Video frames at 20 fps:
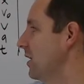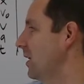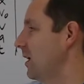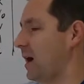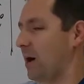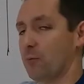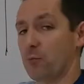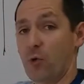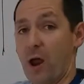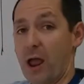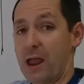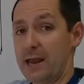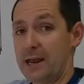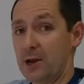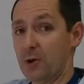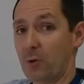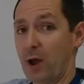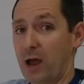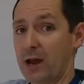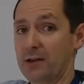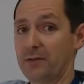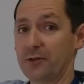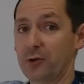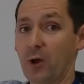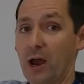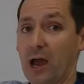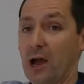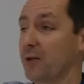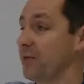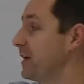I'm right here, right at the
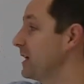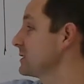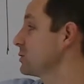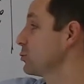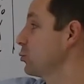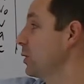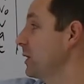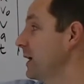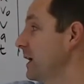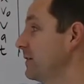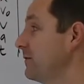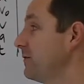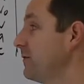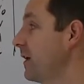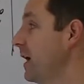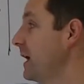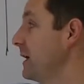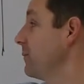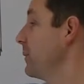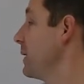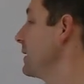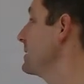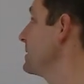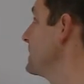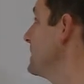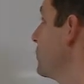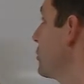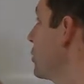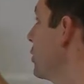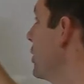ground. That's what I defined my 0